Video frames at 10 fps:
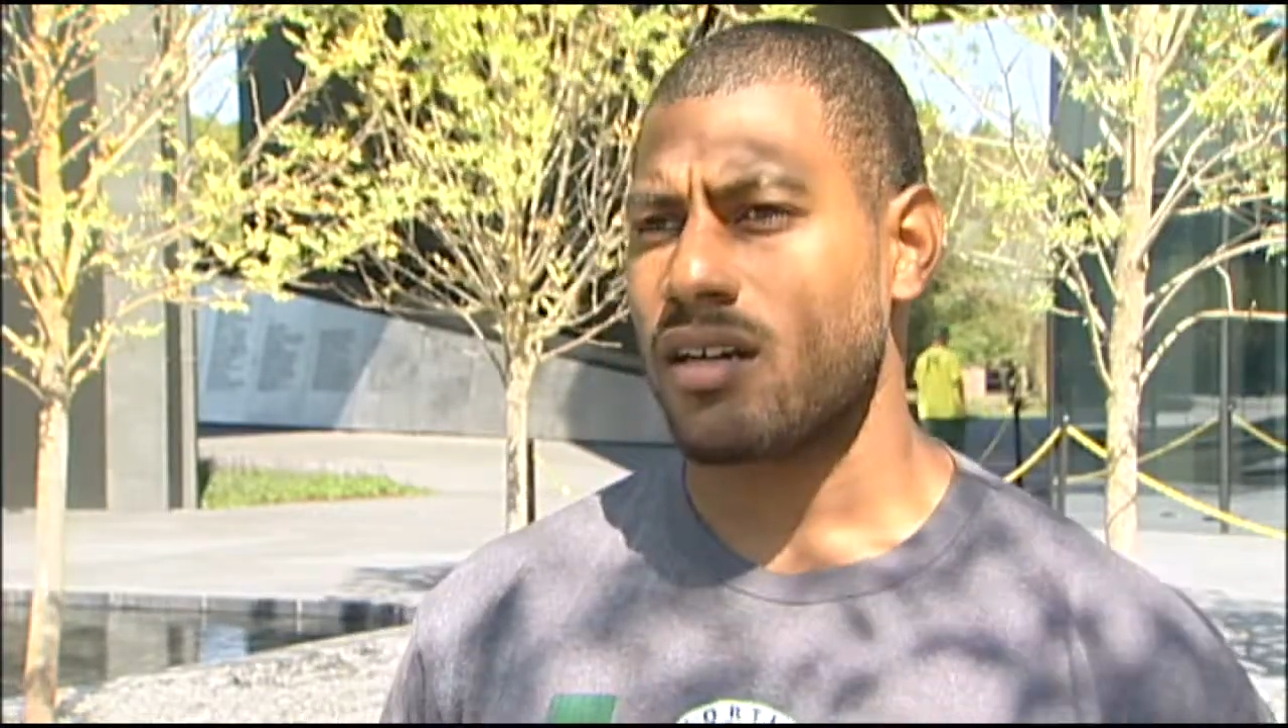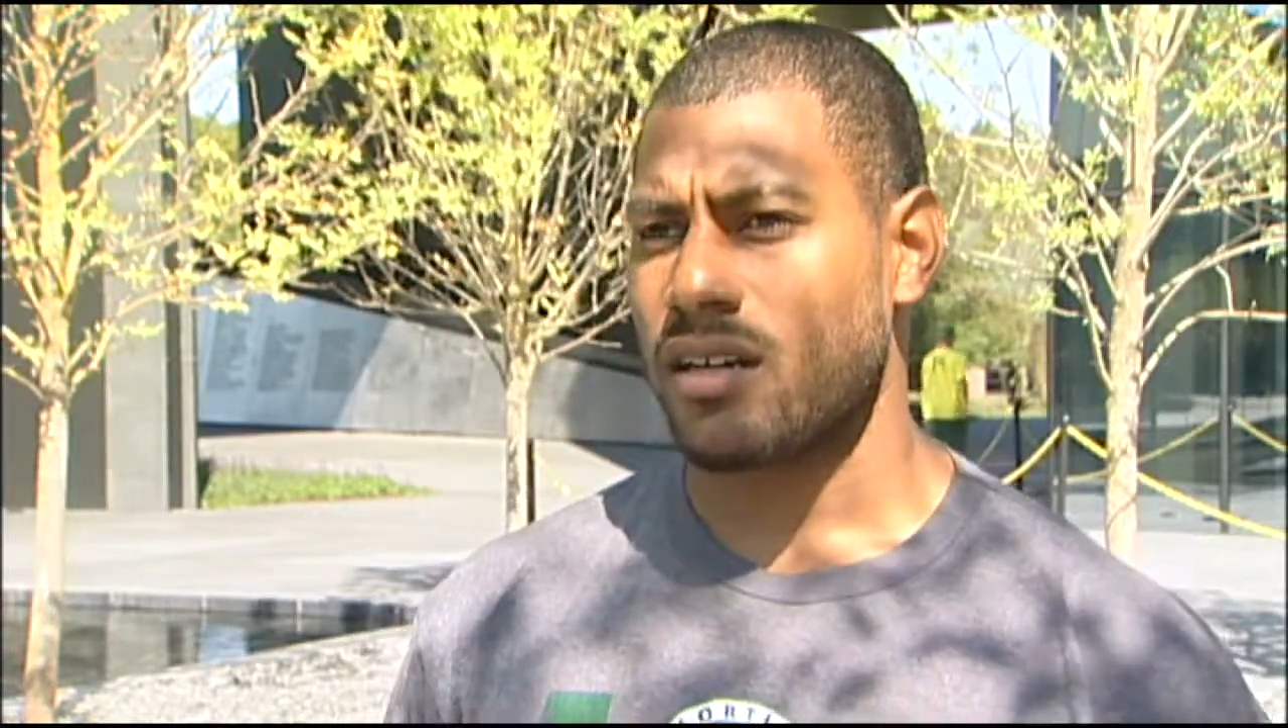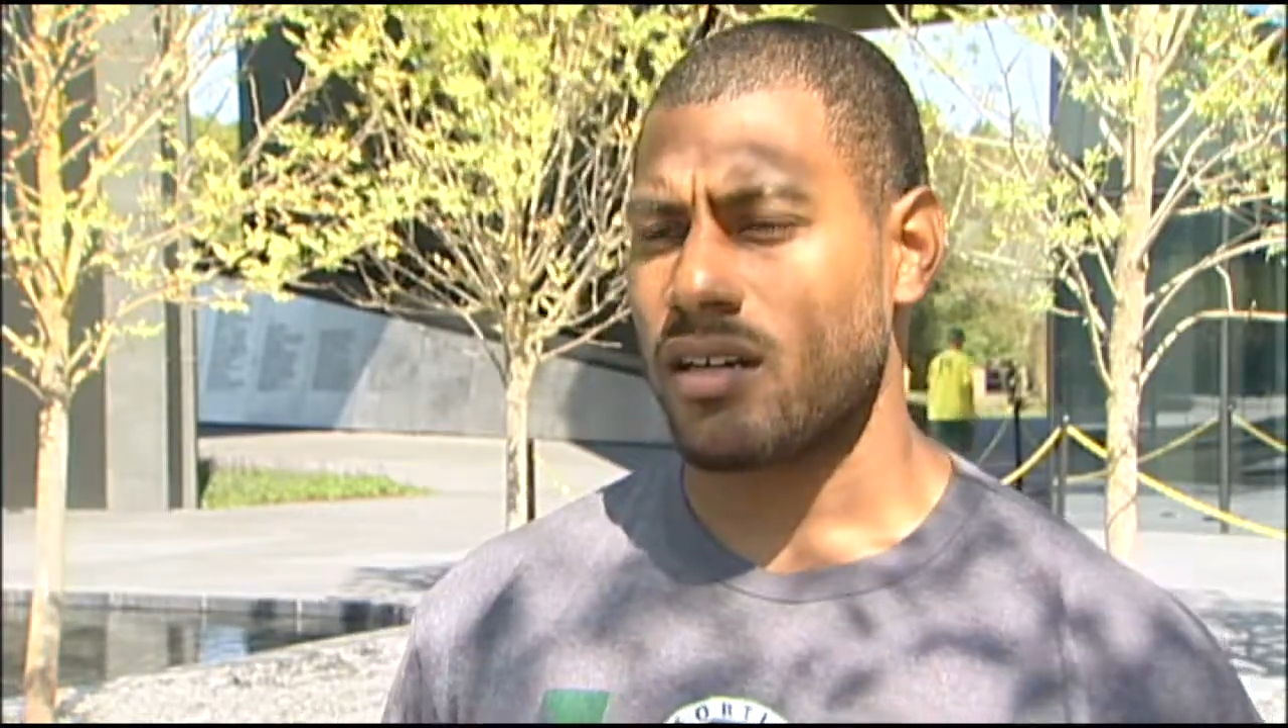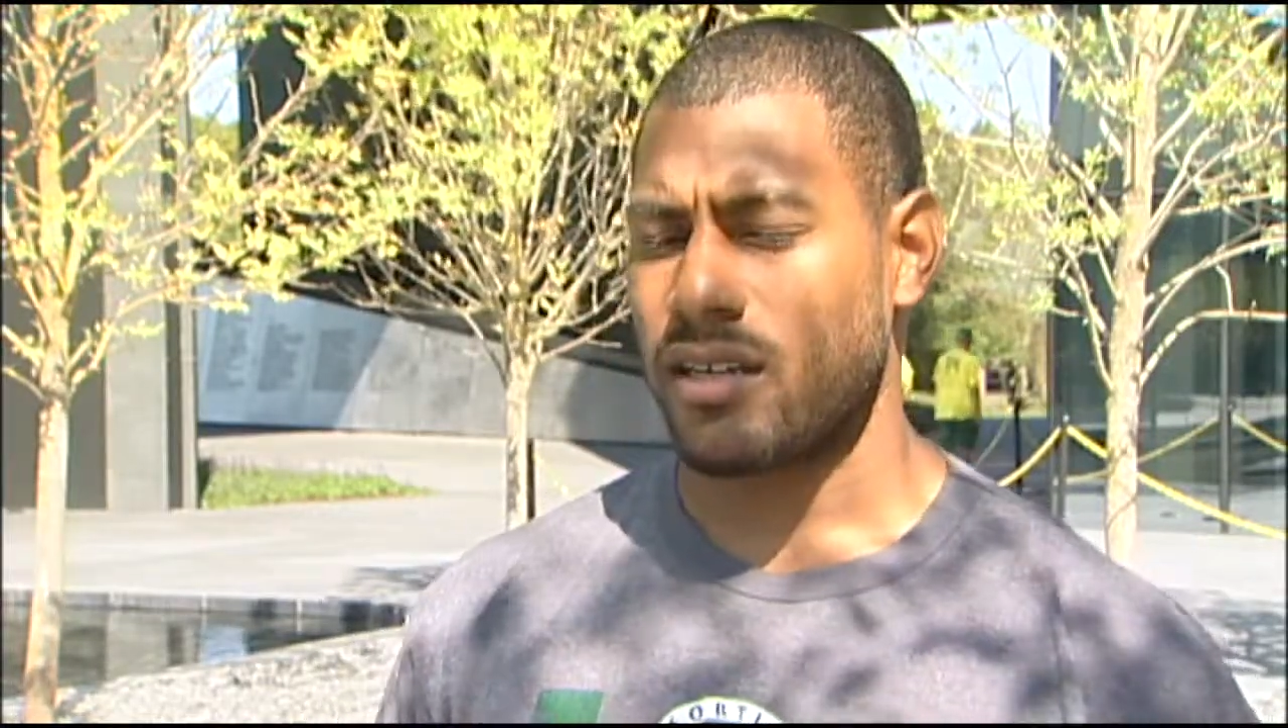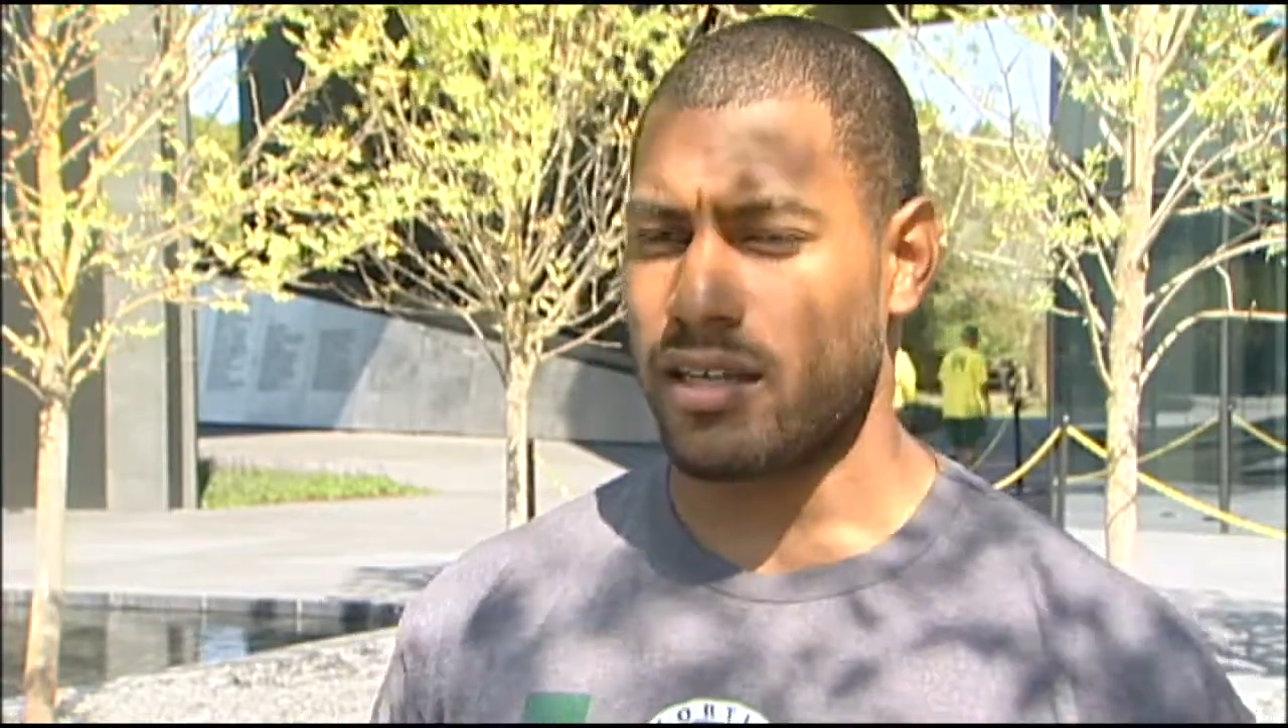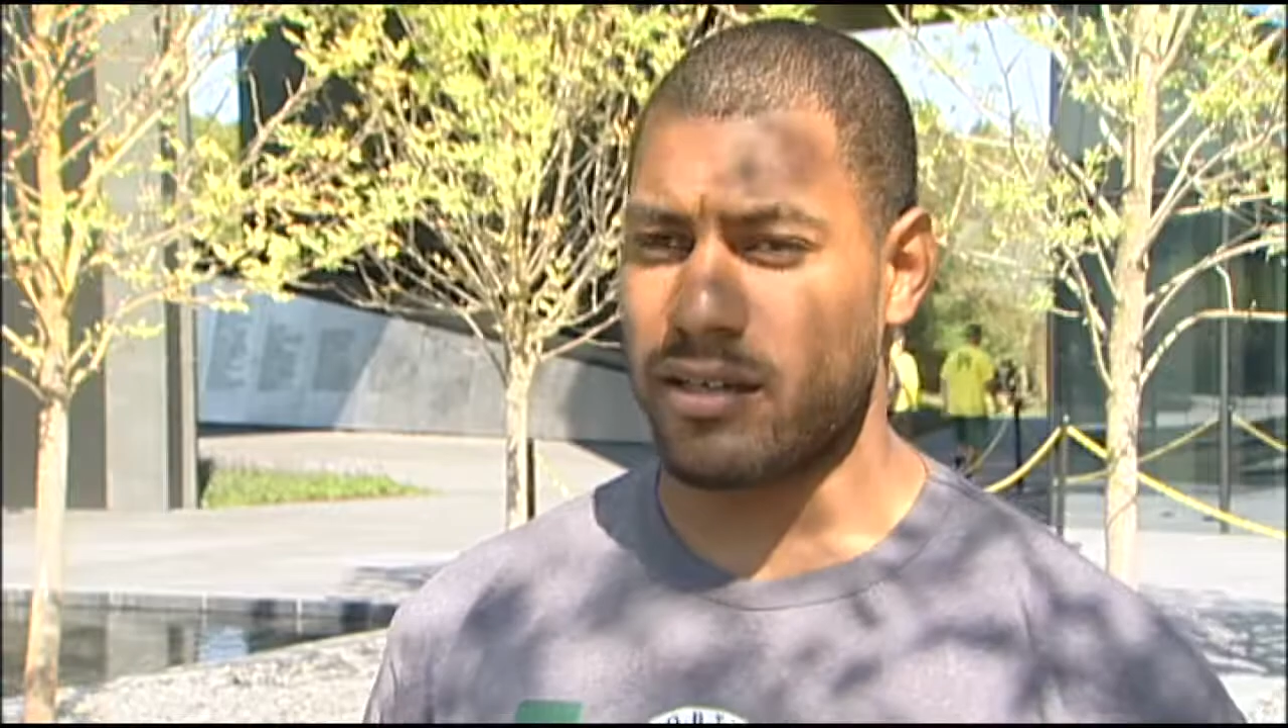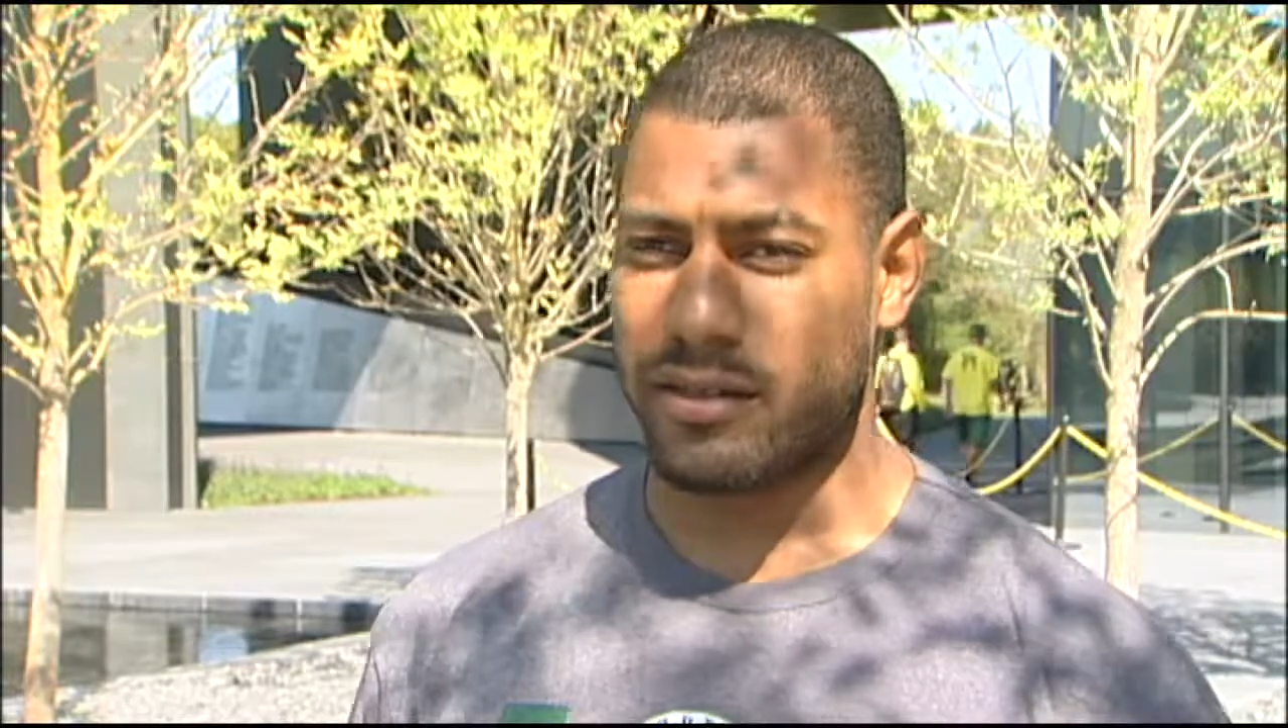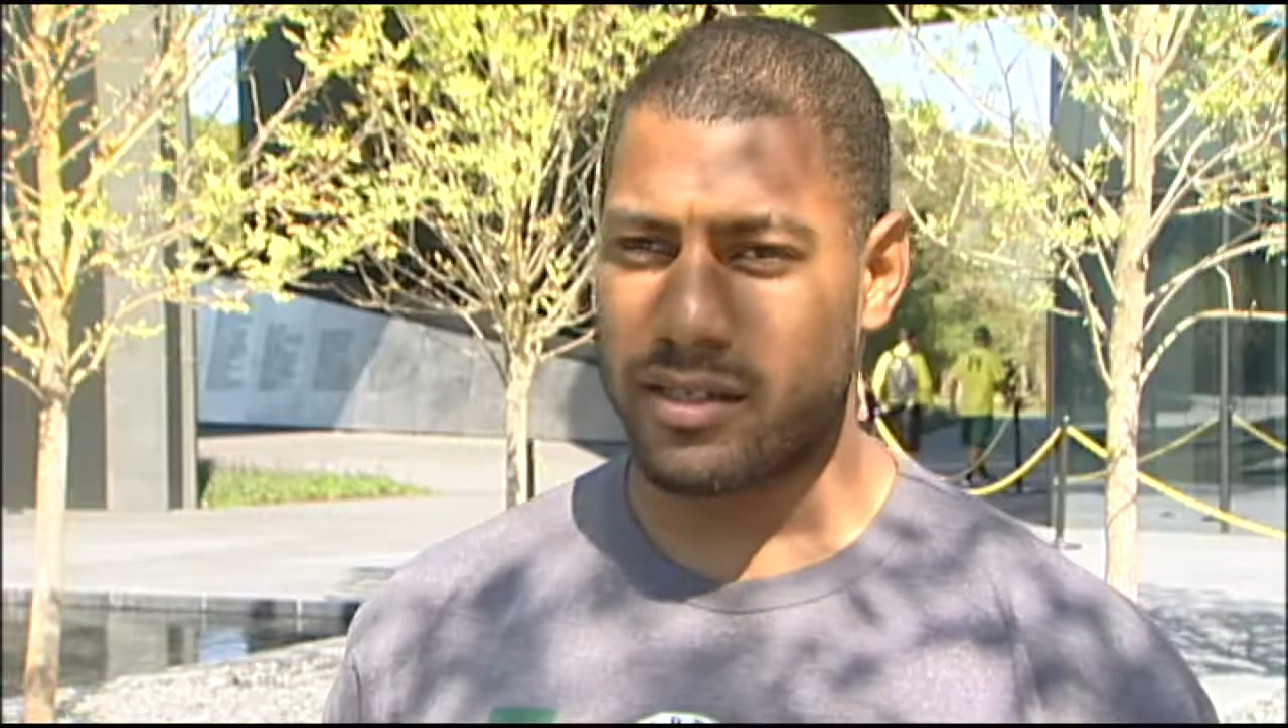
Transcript: Uh huh. Yeah,